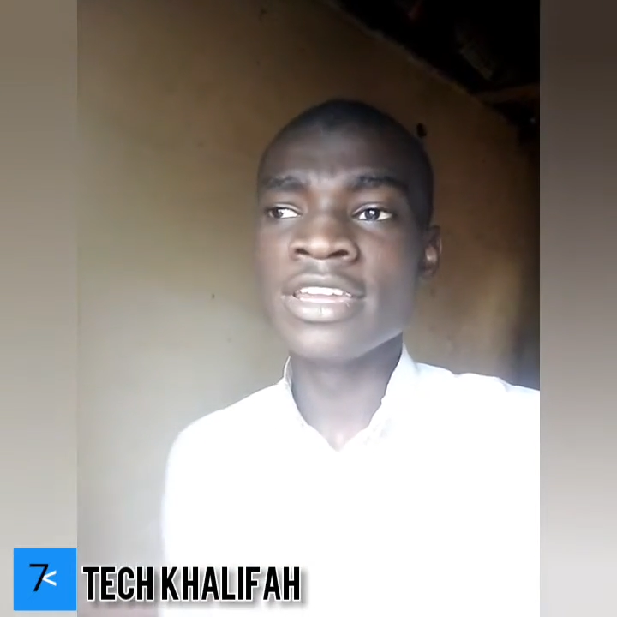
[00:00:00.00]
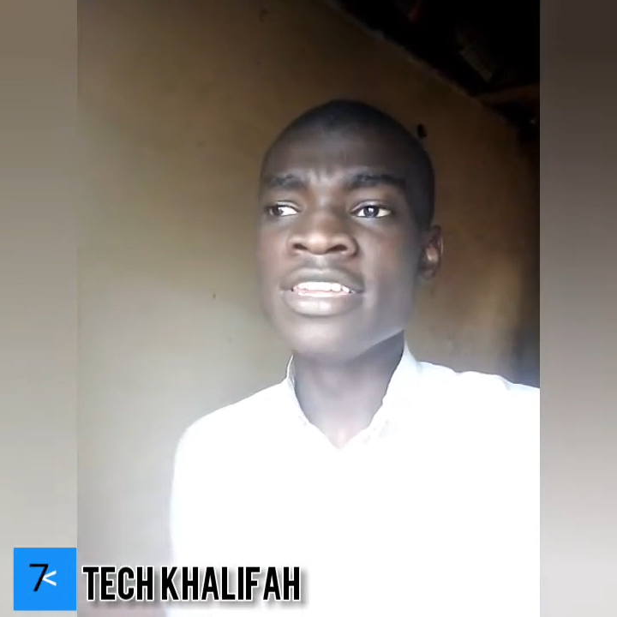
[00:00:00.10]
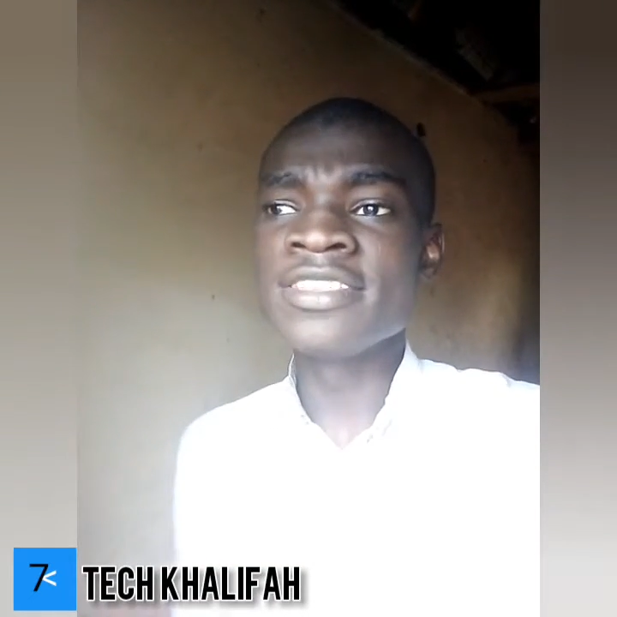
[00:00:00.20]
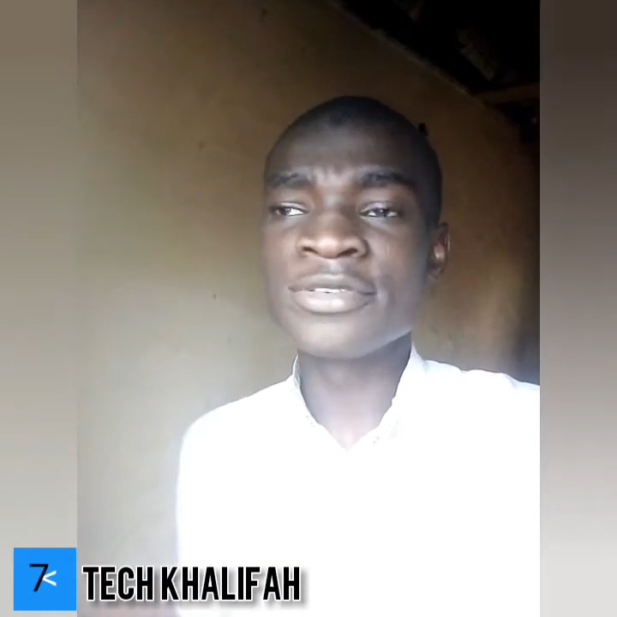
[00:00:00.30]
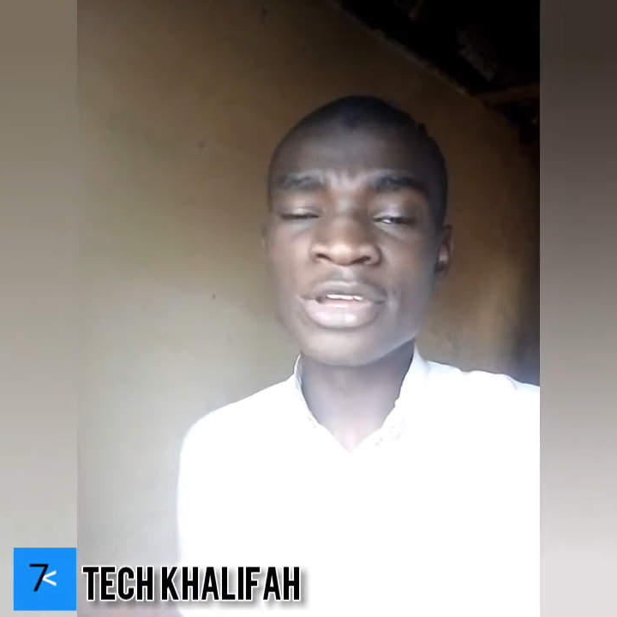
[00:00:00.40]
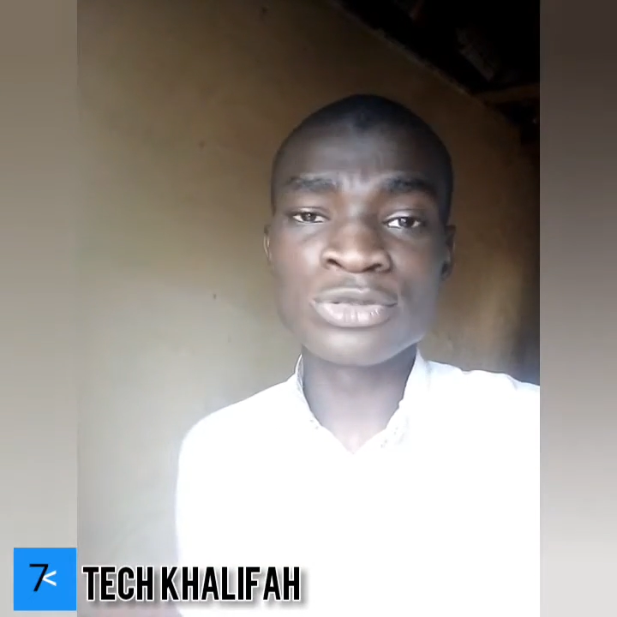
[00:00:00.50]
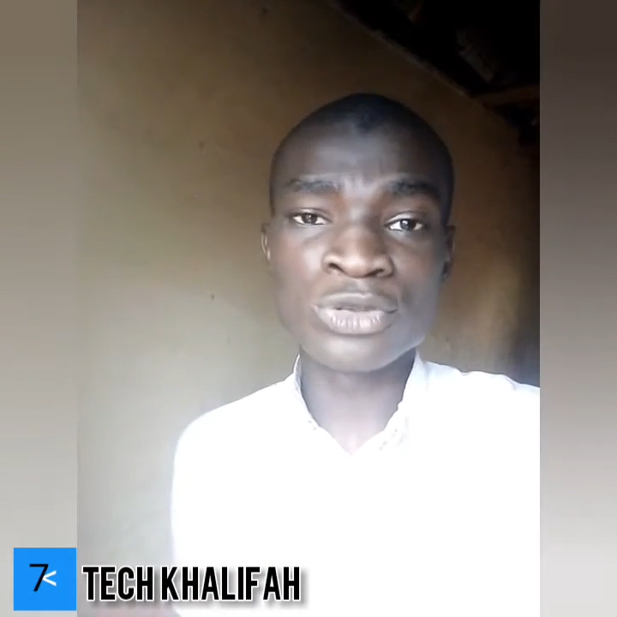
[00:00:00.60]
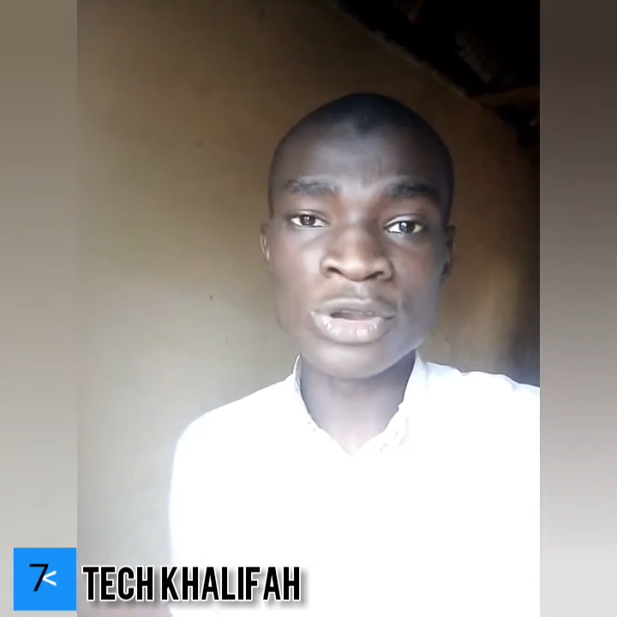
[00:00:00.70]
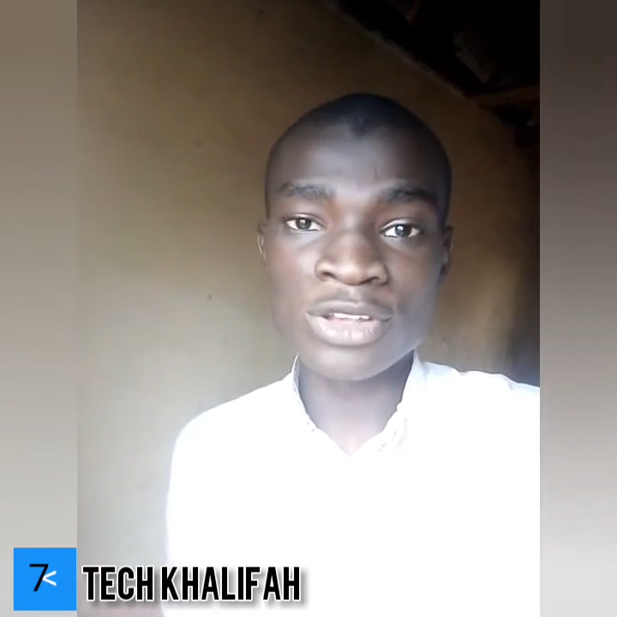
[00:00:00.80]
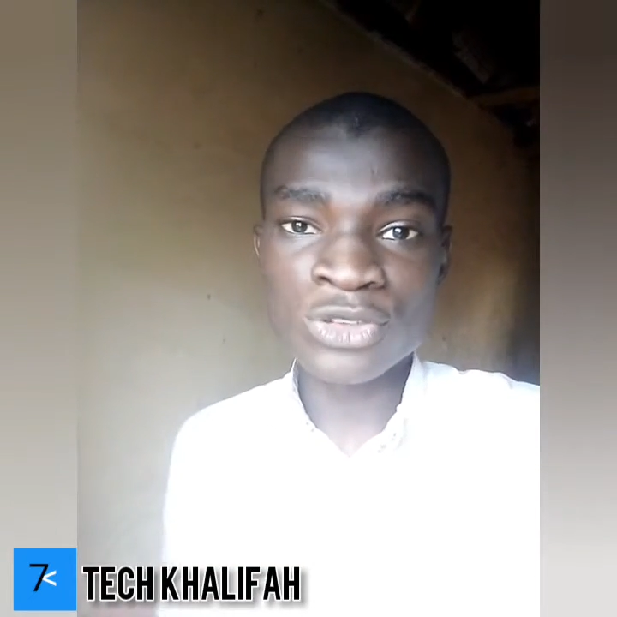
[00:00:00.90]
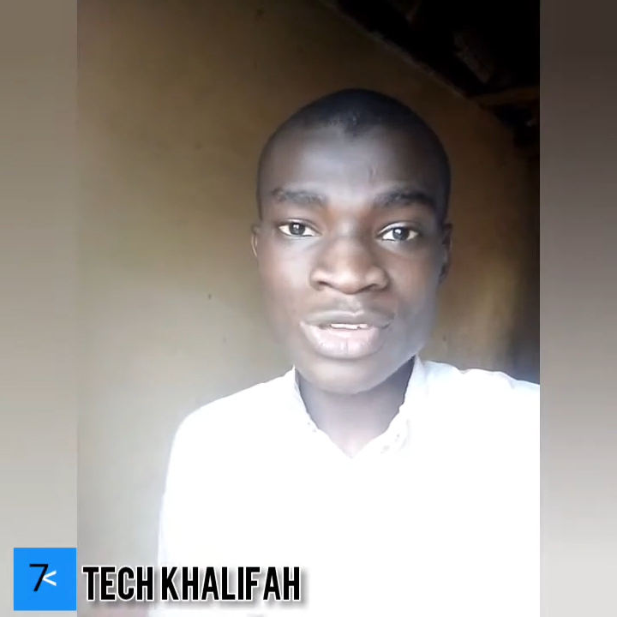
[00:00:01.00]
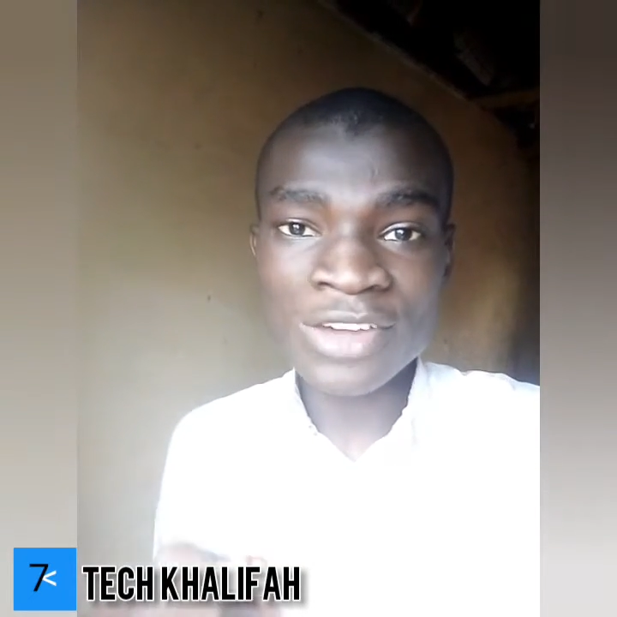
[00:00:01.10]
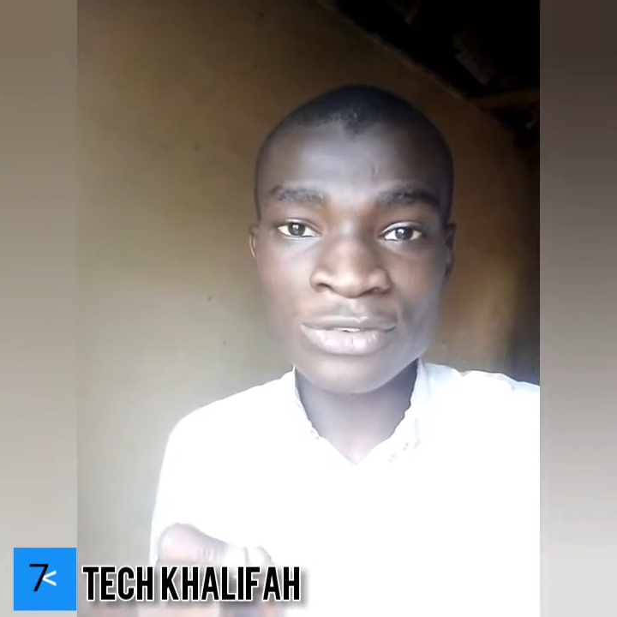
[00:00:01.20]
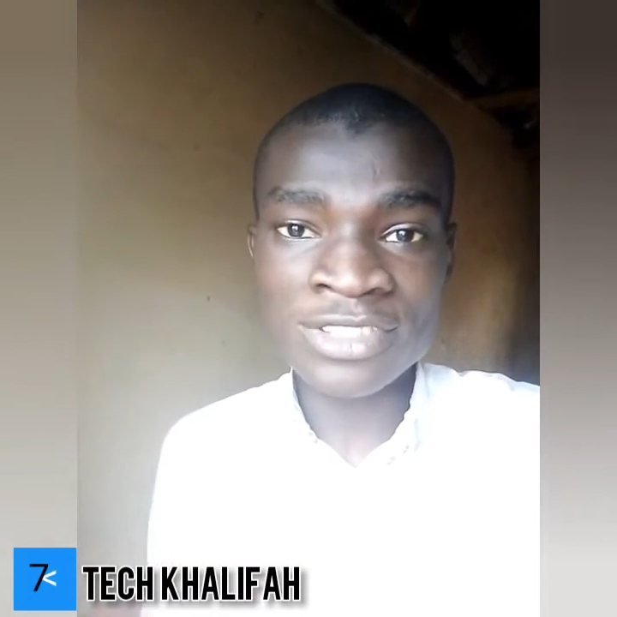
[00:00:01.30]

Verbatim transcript: This is a rare tutorial, so you have to